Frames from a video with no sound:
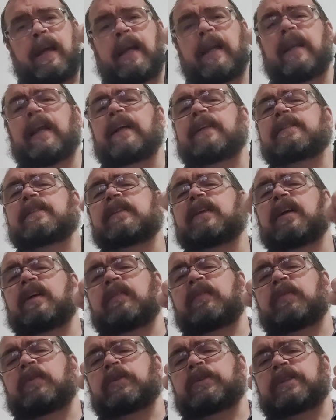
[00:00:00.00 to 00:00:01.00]
It adds a lot
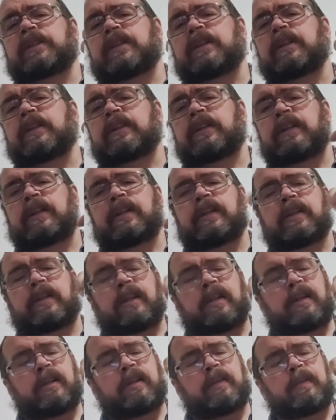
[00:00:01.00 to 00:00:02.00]
of versatility to
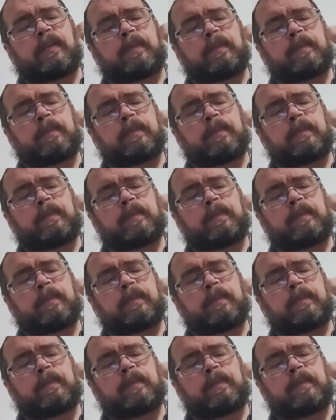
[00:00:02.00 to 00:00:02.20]
the gun.